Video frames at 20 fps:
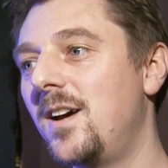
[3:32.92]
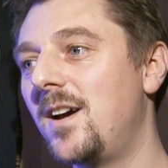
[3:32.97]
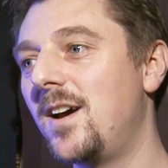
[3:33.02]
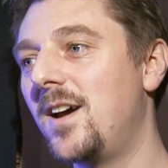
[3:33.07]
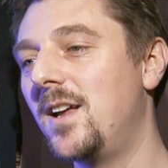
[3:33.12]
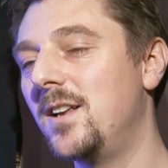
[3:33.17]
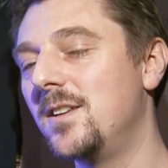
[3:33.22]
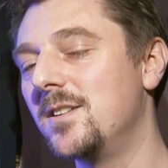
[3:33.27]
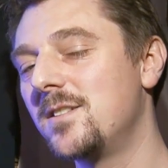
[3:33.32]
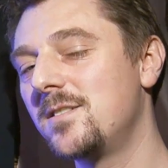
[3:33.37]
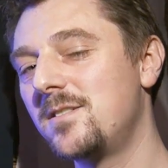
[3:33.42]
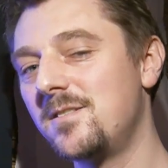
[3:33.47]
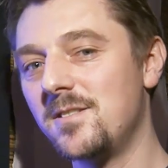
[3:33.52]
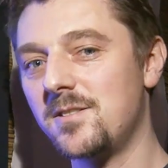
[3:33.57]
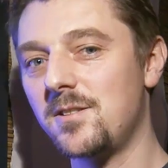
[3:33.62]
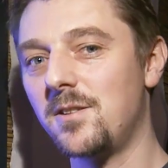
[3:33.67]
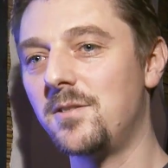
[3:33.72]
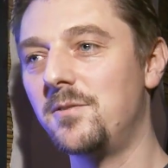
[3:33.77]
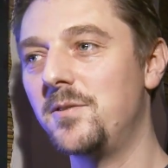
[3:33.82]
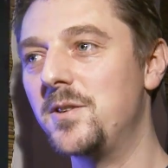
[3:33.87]
And
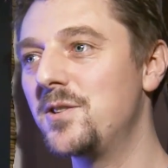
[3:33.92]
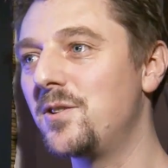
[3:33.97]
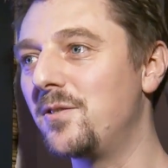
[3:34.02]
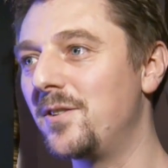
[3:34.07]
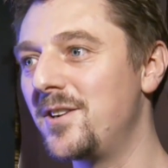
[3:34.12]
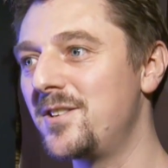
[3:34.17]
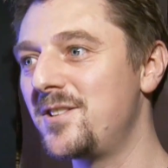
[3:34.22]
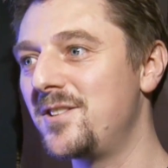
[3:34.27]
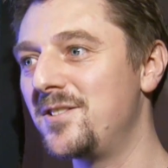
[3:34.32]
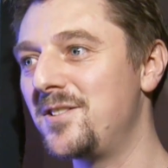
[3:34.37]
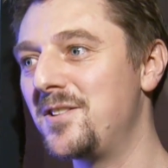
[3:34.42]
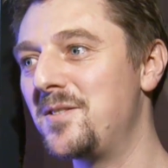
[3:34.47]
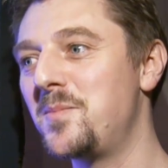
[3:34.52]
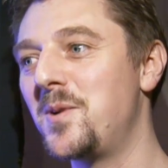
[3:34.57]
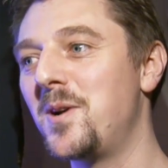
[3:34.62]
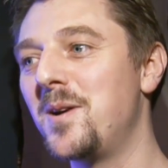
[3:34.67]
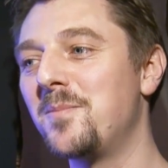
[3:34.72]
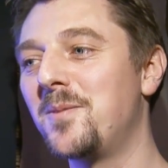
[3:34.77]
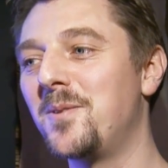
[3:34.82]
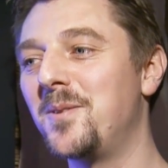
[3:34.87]
there's other integrations in the
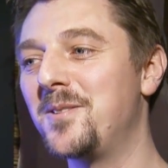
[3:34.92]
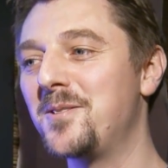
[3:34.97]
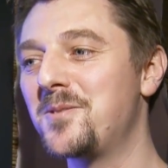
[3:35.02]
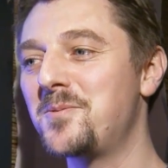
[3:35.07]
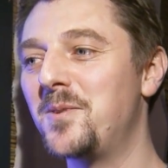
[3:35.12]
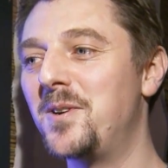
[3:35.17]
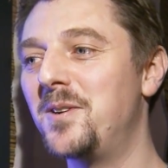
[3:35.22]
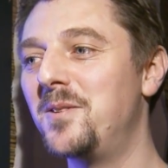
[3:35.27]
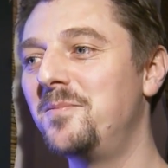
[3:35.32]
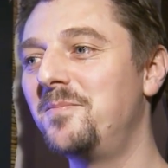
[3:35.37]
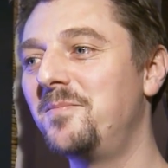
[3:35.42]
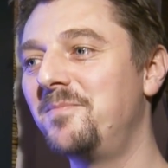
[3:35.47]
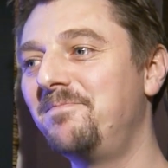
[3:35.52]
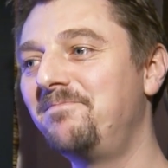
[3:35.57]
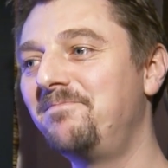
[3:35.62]
pipeline as well.